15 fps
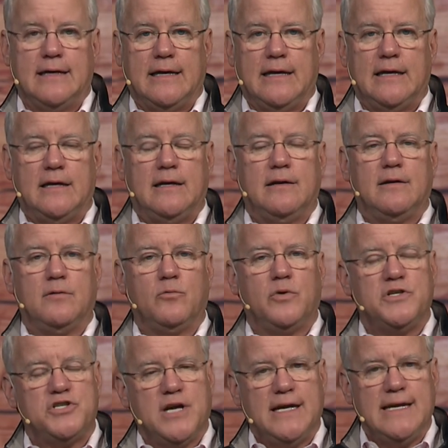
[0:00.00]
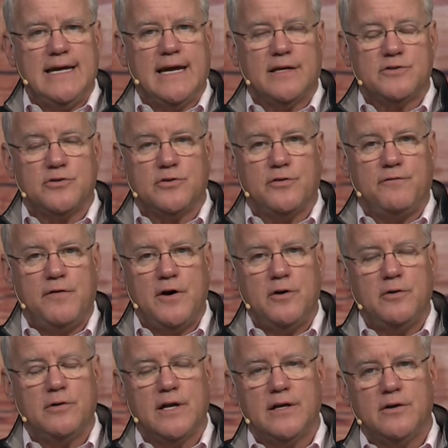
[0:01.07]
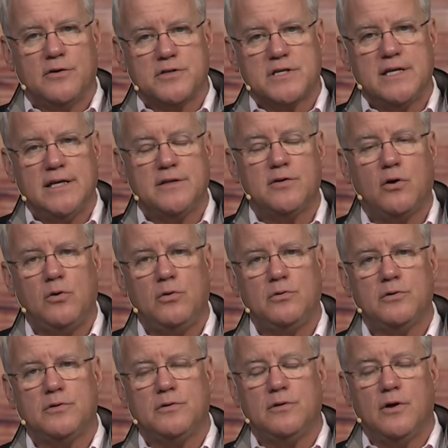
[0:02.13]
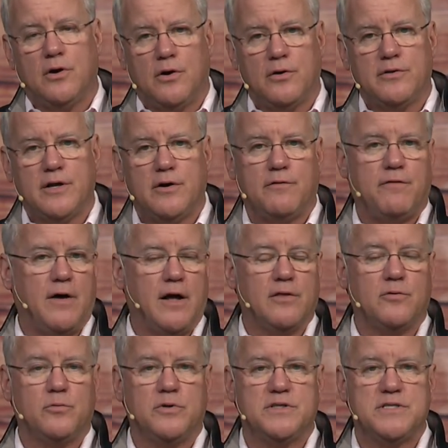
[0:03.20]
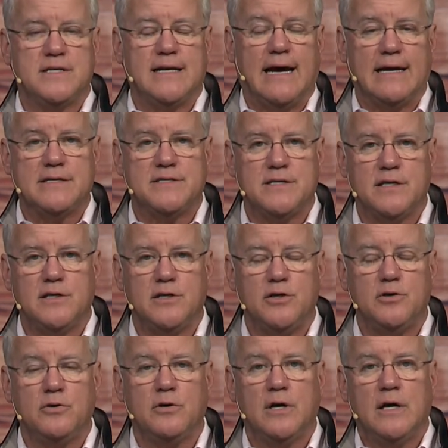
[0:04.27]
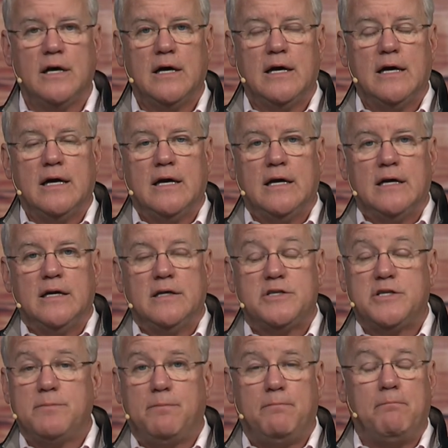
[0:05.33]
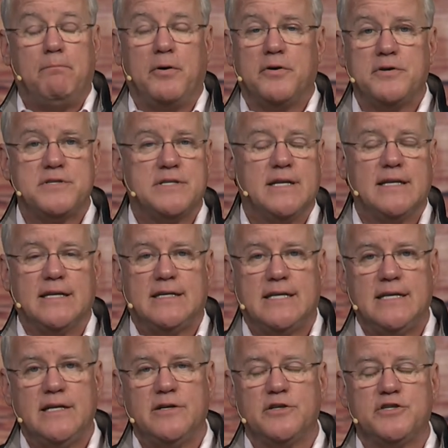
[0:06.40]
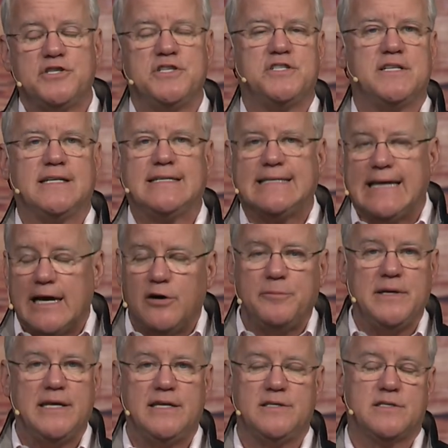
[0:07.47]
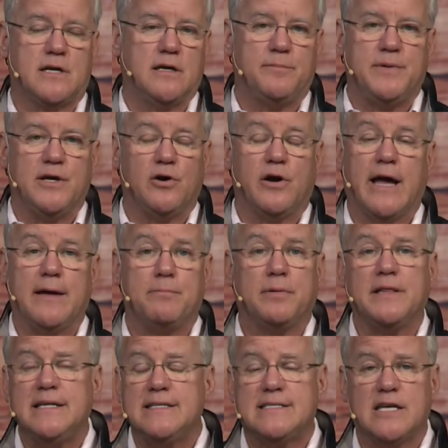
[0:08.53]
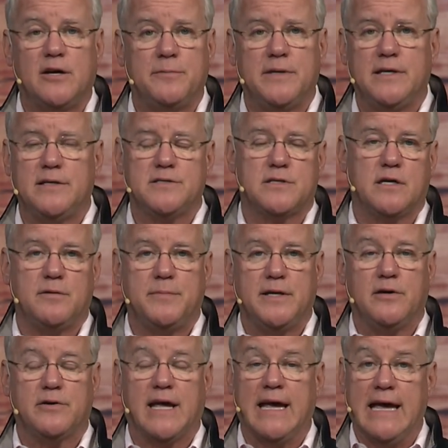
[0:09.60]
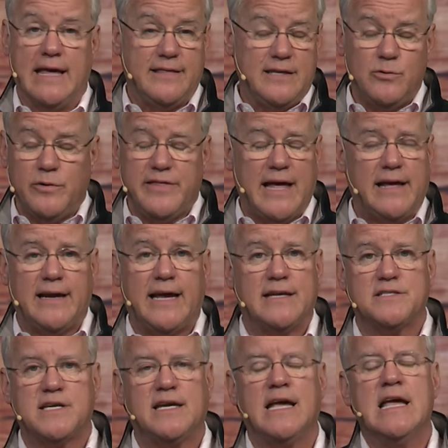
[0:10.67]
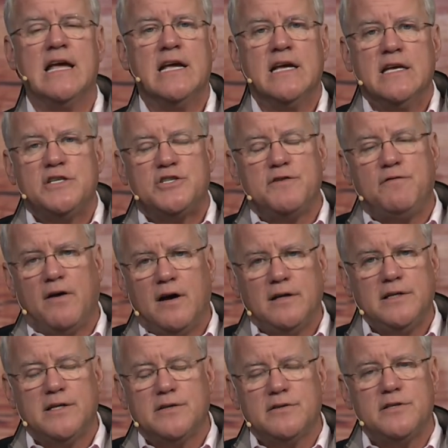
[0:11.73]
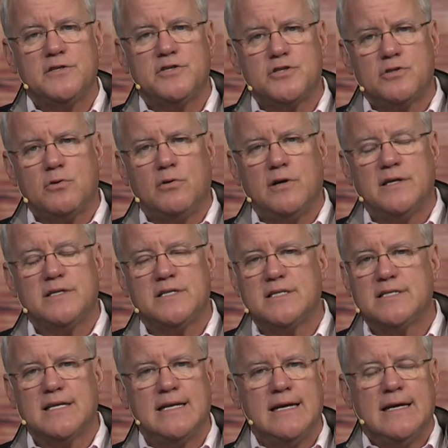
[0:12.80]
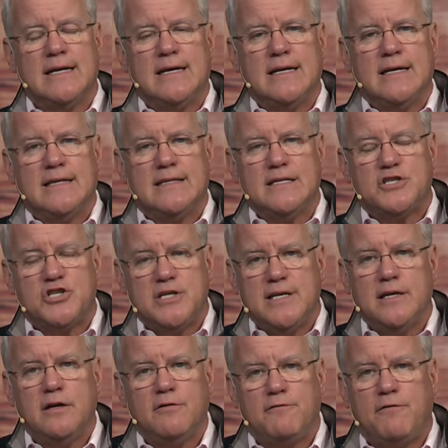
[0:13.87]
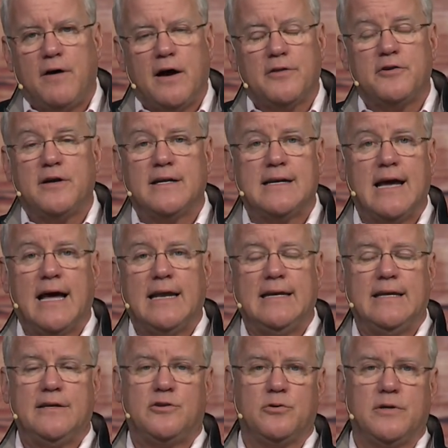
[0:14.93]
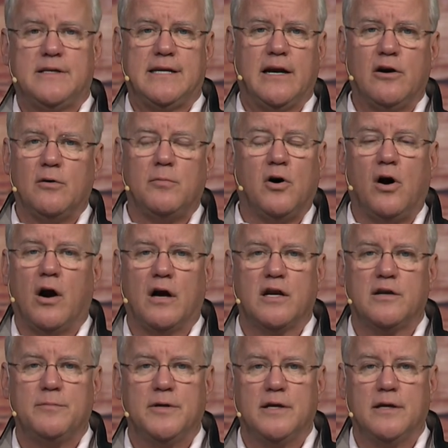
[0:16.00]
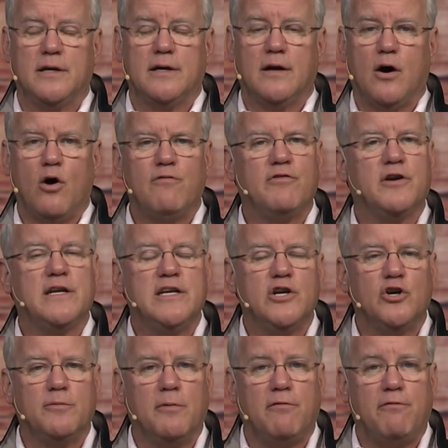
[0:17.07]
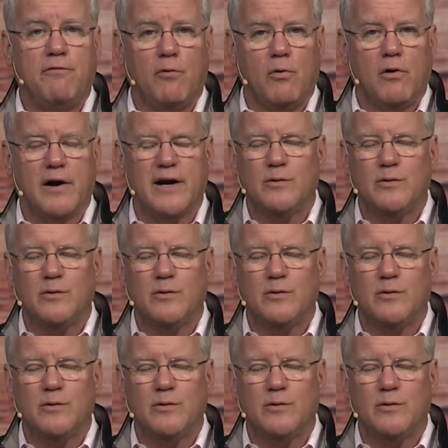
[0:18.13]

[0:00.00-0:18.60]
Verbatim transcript: And when Janie answered the phone and Nurse Kidd told her that her father was in ICU, she burst into tears. She said, Tell me he's going to be okay. Please tell me he's going to be okay. then, without asking, she volunteered this story. She said that she and her father had gotten into a terrible argument over a year before.